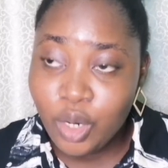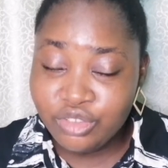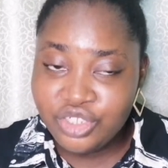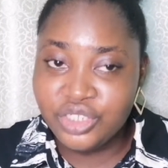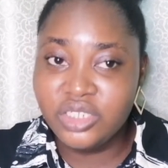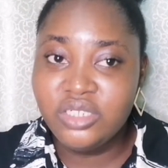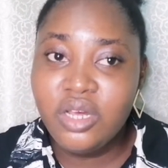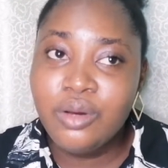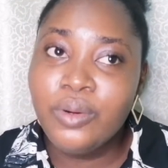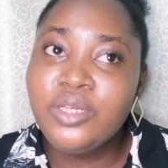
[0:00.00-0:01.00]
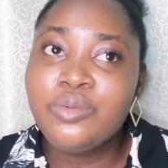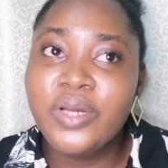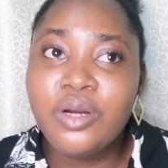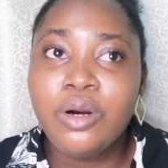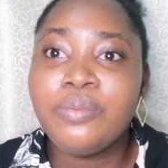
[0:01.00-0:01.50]
country, when you
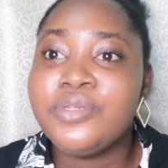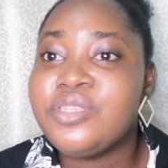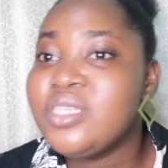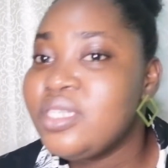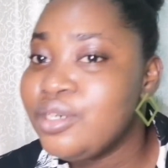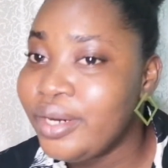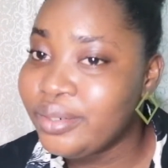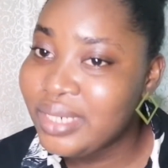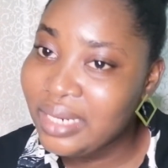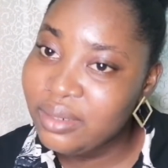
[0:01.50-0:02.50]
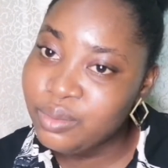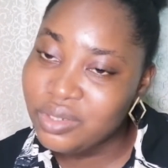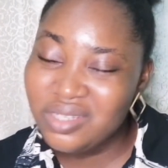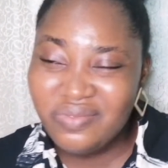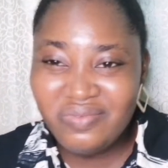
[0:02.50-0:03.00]
wake up, you see your elderly
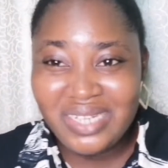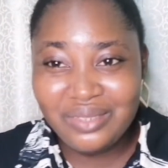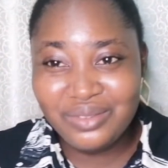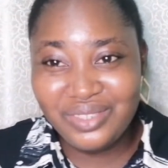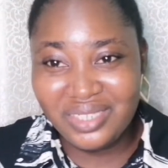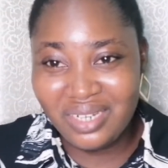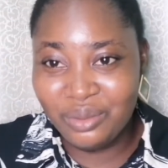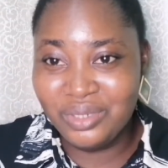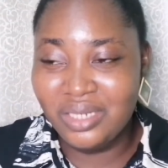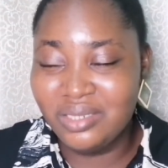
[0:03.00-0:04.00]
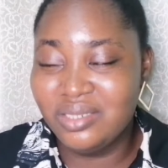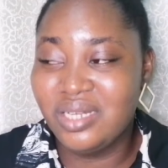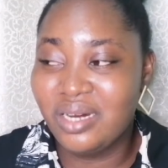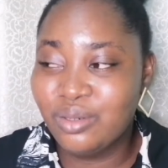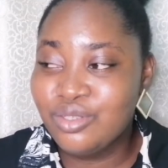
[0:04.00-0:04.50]
ones, even if they are not the elderly,
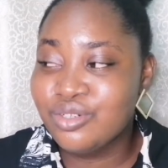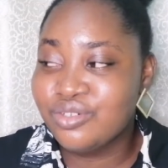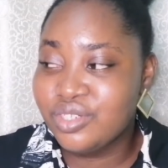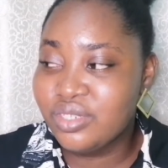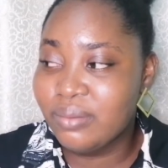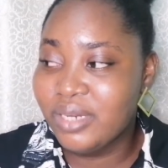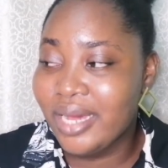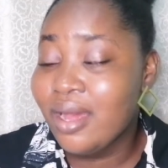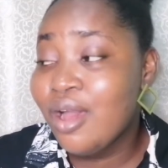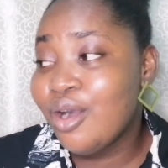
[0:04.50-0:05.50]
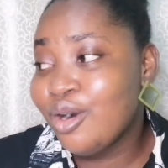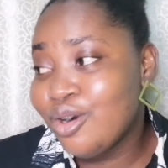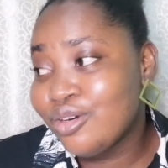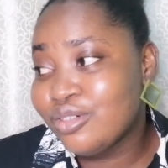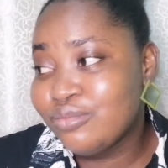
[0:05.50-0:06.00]
they are going to greet you and be like,
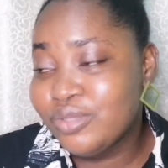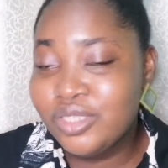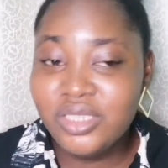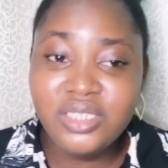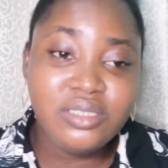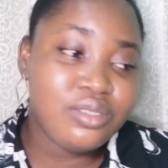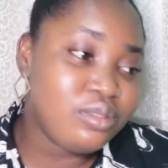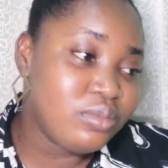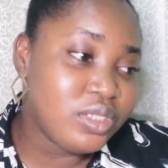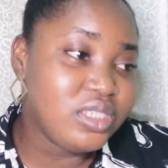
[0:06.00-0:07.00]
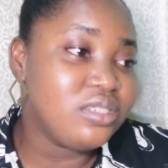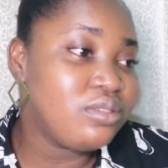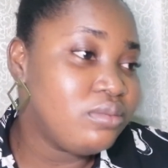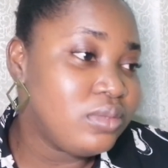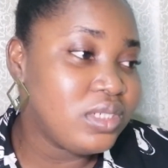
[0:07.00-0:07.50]
oh, good morning, good morning,
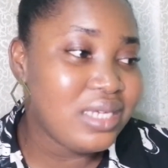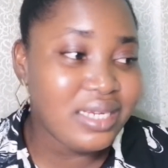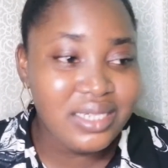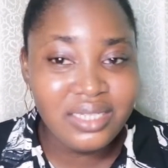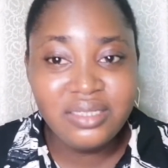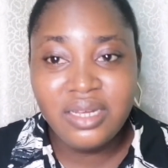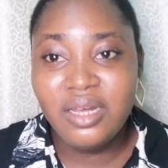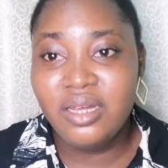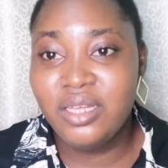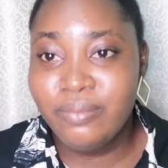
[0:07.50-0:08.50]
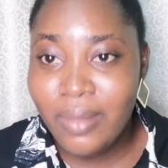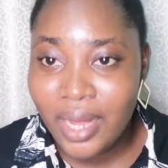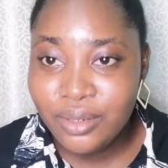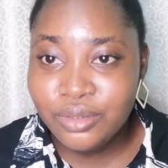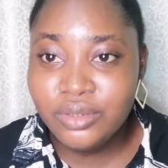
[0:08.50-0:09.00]
good morning. And then in
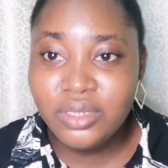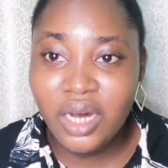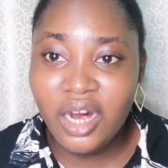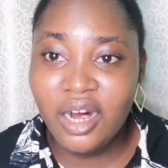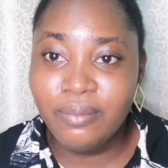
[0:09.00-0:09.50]
my own